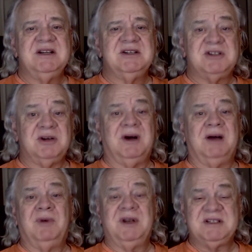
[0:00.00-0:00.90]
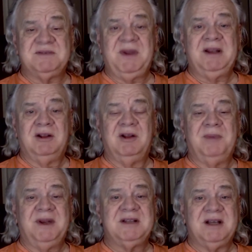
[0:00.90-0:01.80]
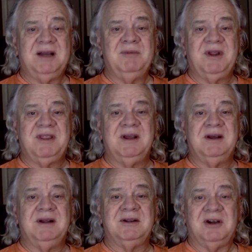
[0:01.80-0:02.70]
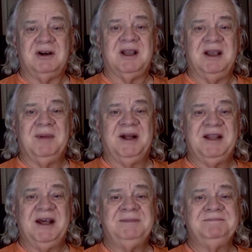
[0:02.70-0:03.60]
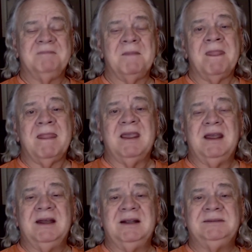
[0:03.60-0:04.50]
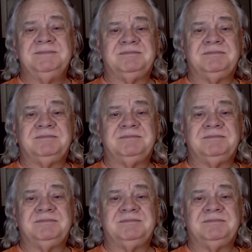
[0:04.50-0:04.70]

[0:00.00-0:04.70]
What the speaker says: So I want to spend a little bit of time with you talking about that, and